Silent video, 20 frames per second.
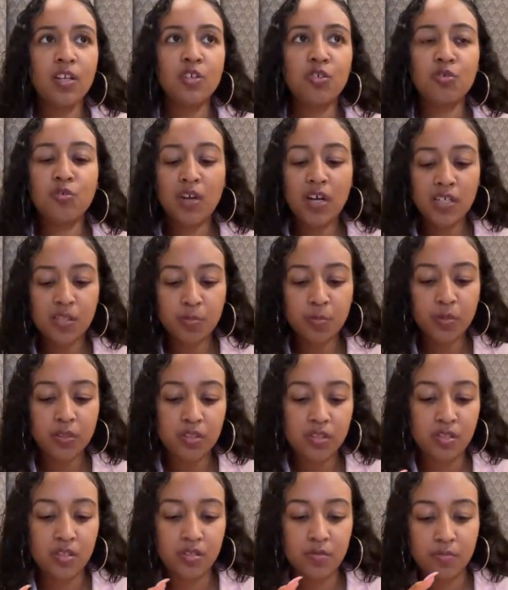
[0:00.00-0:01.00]
You guys put
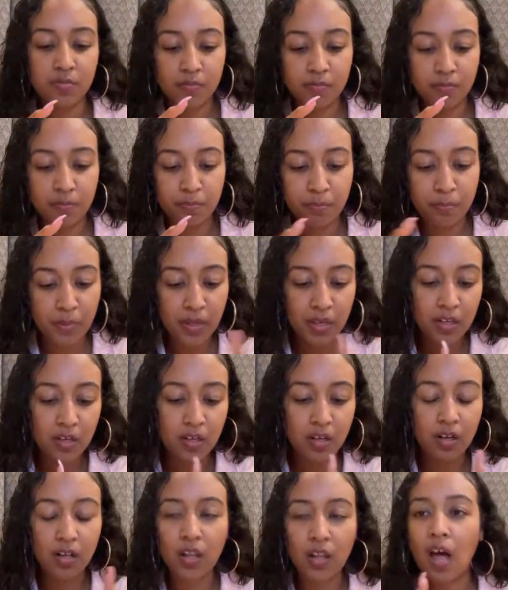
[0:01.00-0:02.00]
this big
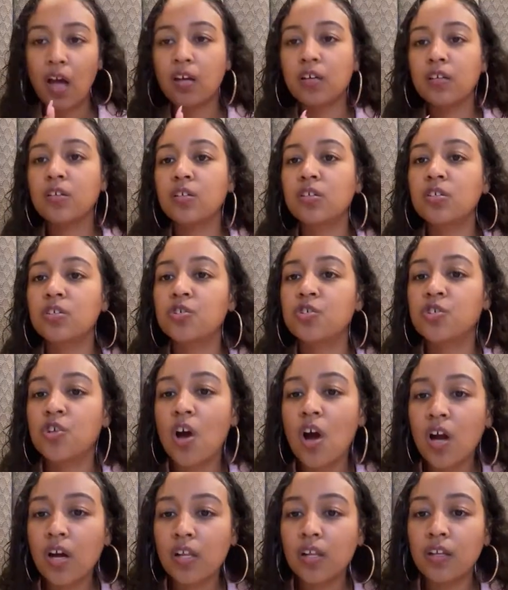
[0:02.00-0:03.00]
glock of
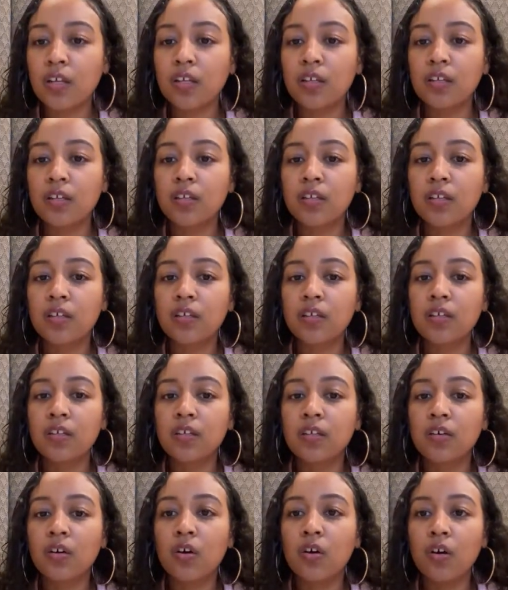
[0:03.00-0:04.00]
chocolate
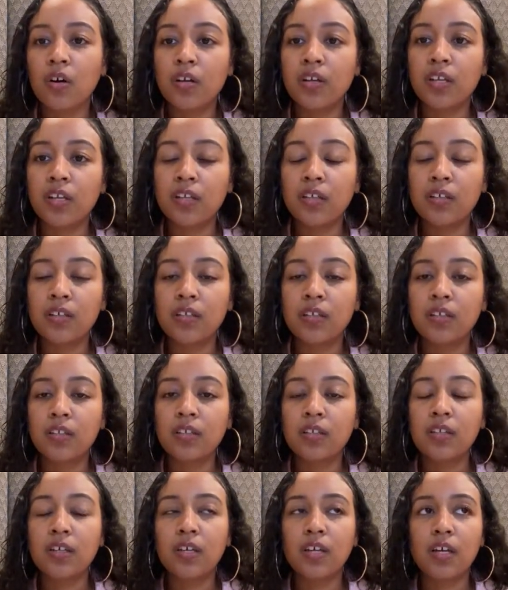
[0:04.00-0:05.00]
on it,
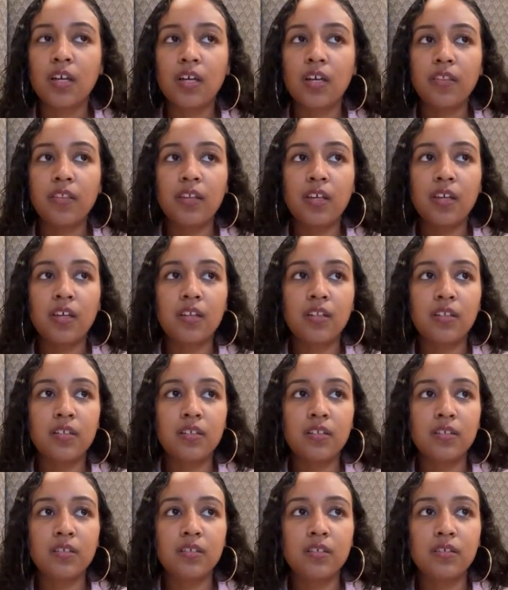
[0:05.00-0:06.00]
and then
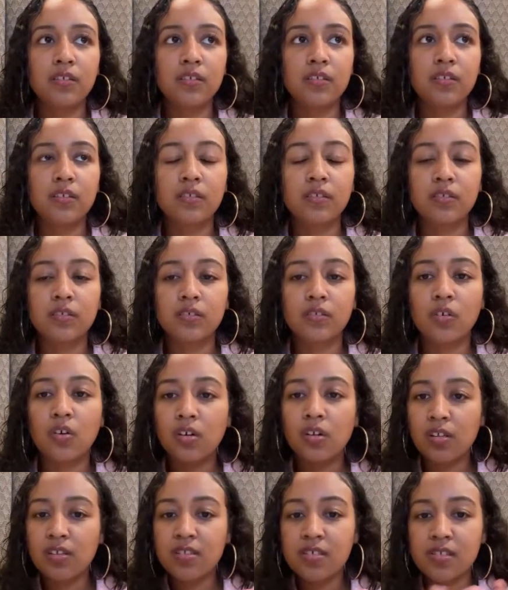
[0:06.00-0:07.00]

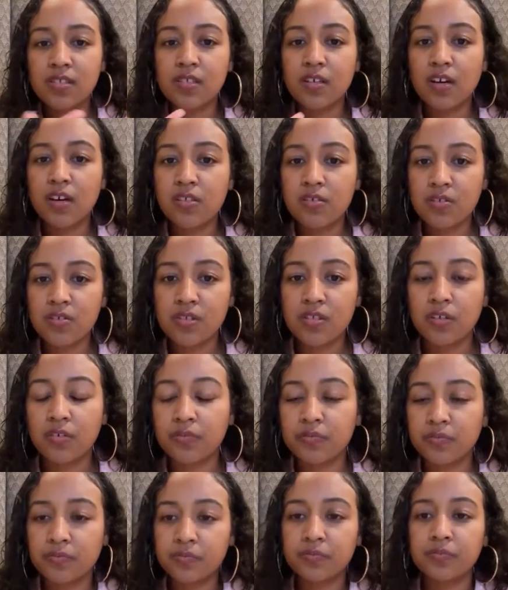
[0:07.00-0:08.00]
all of this other
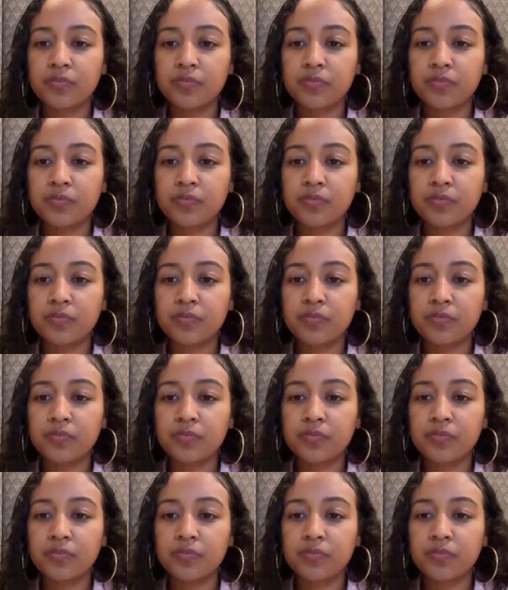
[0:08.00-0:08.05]
stuff.